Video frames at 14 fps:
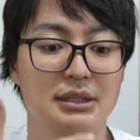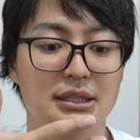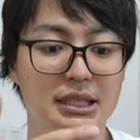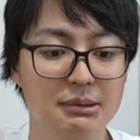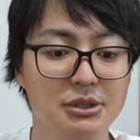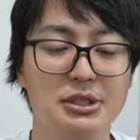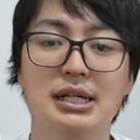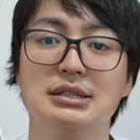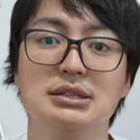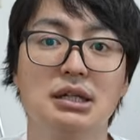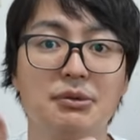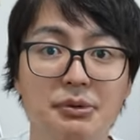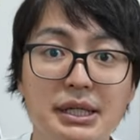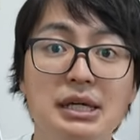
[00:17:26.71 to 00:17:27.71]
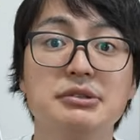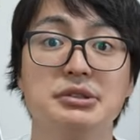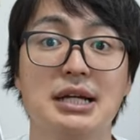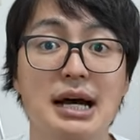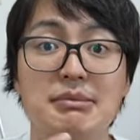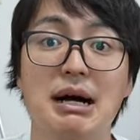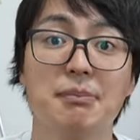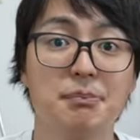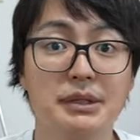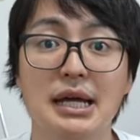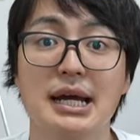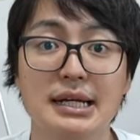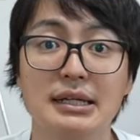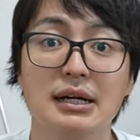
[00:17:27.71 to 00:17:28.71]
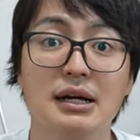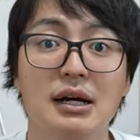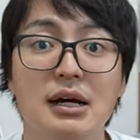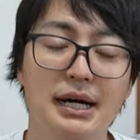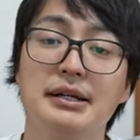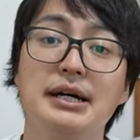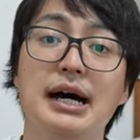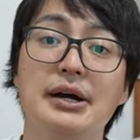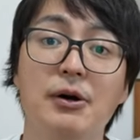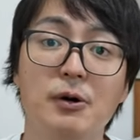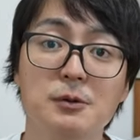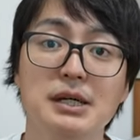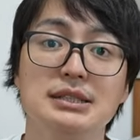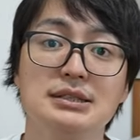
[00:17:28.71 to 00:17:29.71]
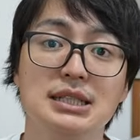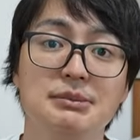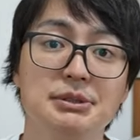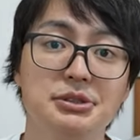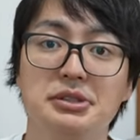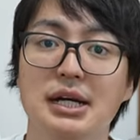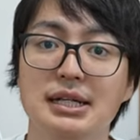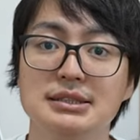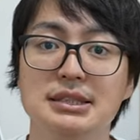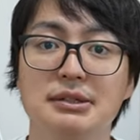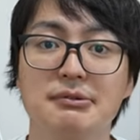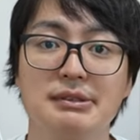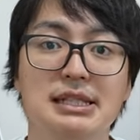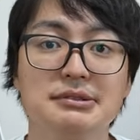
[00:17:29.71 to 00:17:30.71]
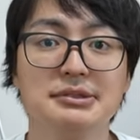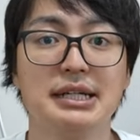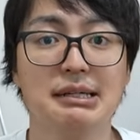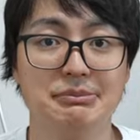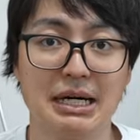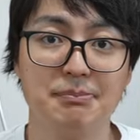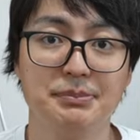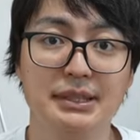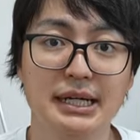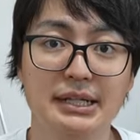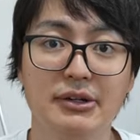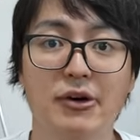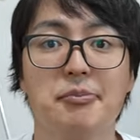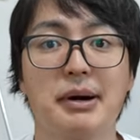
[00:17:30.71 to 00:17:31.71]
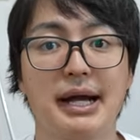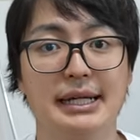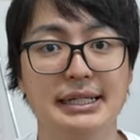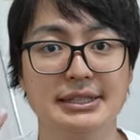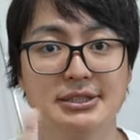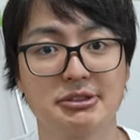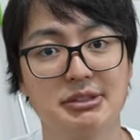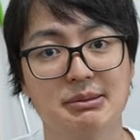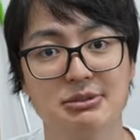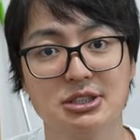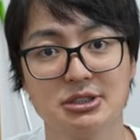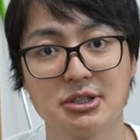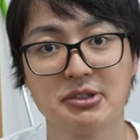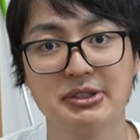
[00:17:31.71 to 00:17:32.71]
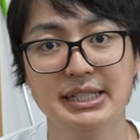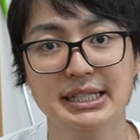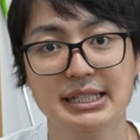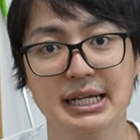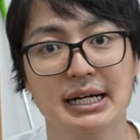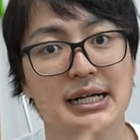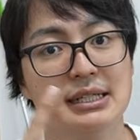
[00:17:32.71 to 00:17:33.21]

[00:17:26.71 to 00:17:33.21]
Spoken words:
give you guys a real-time update. But I always give you guys a real-time update on my Instagram story.